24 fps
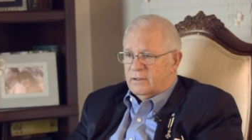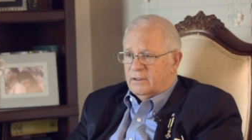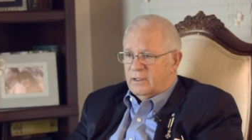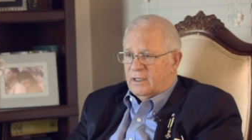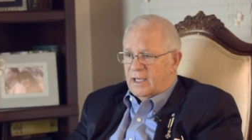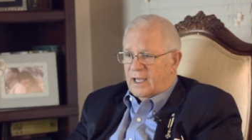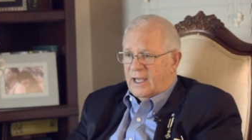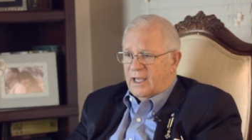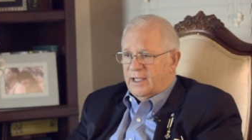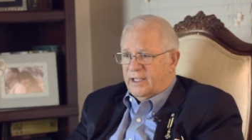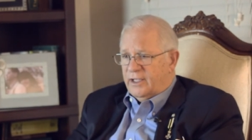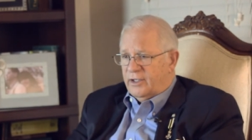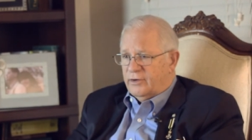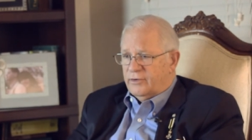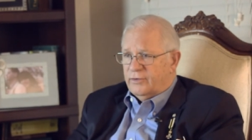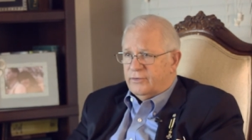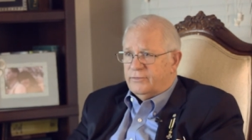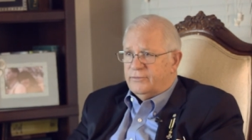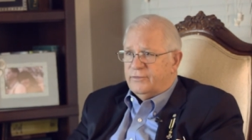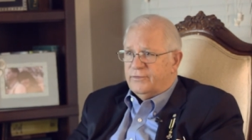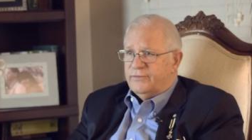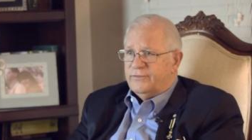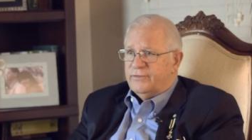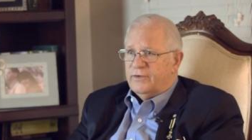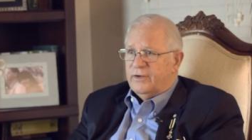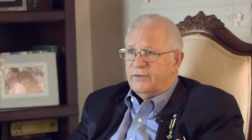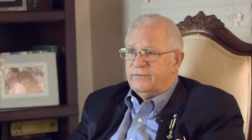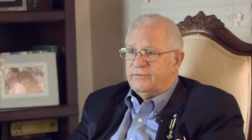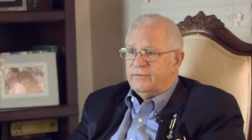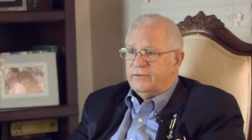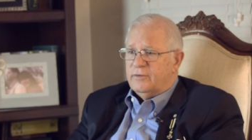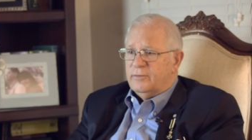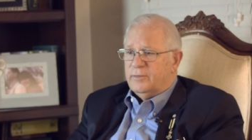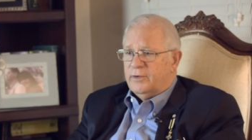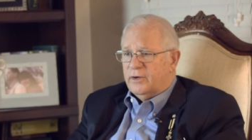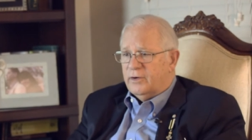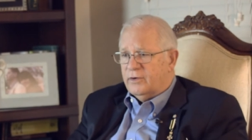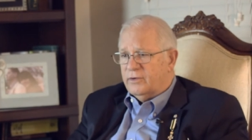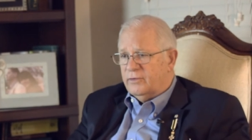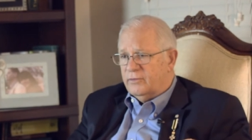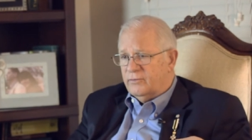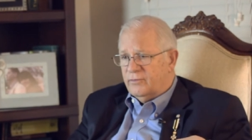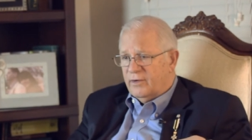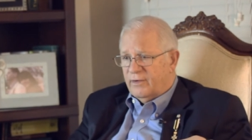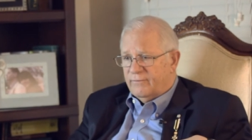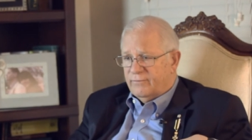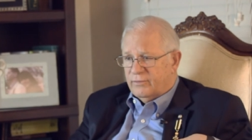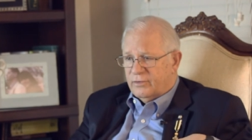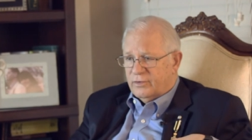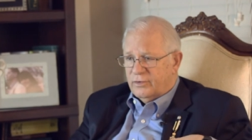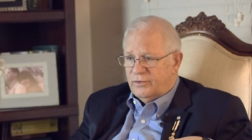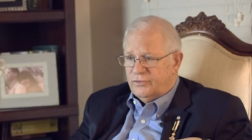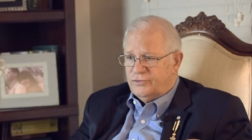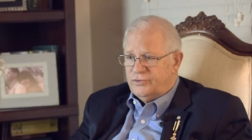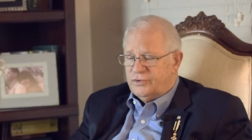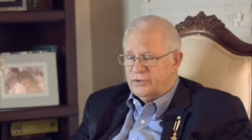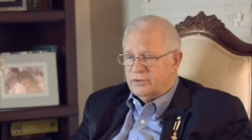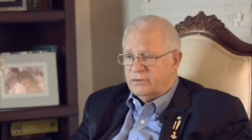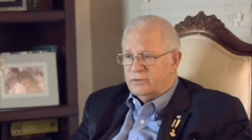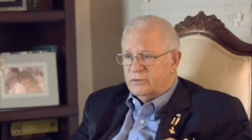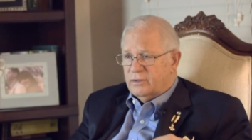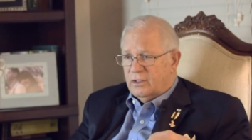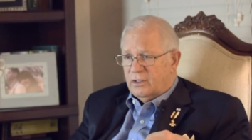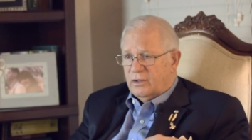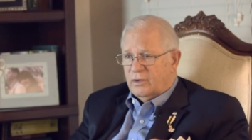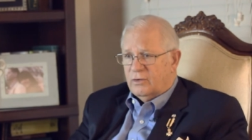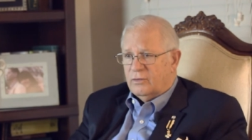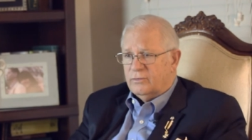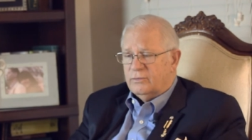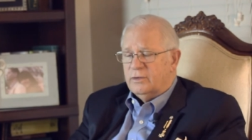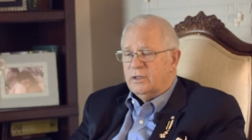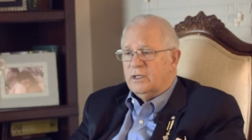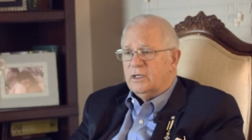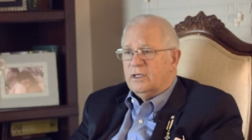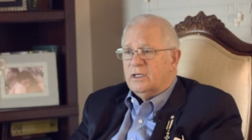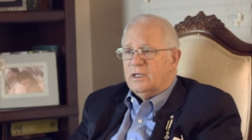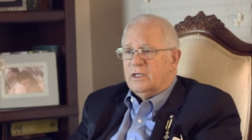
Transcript: I entered the Sons of the American Revolution on,